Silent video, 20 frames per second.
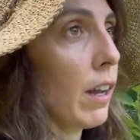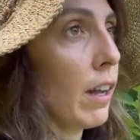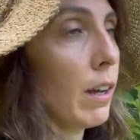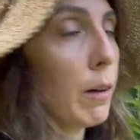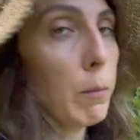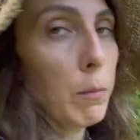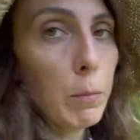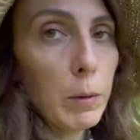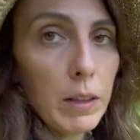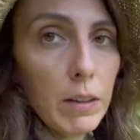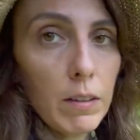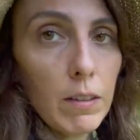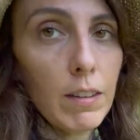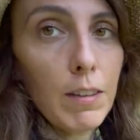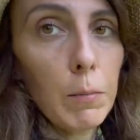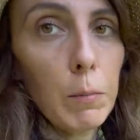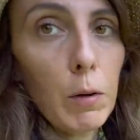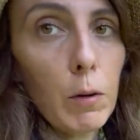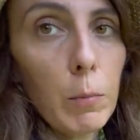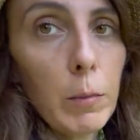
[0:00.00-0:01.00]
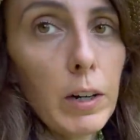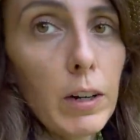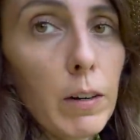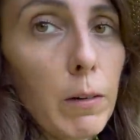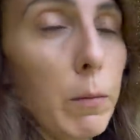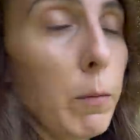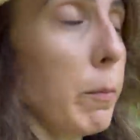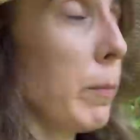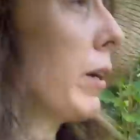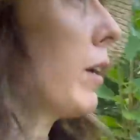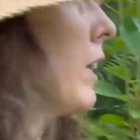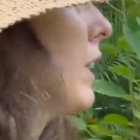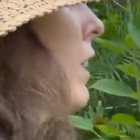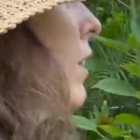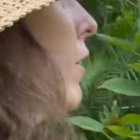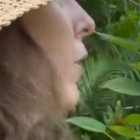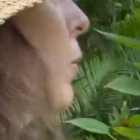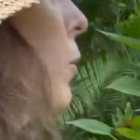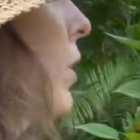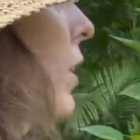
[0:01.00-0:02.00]
um, but this is the mulberry,
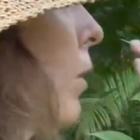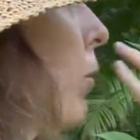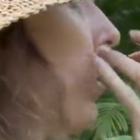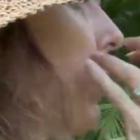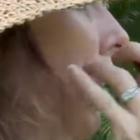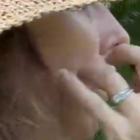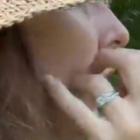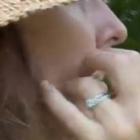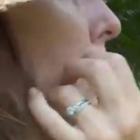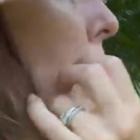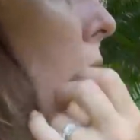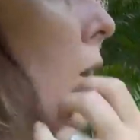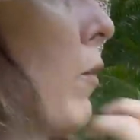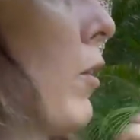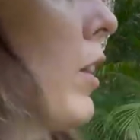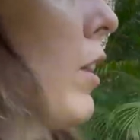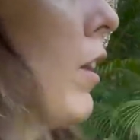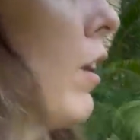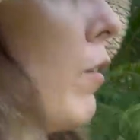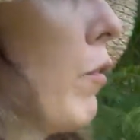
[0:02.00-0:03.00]
the one that we talked about with the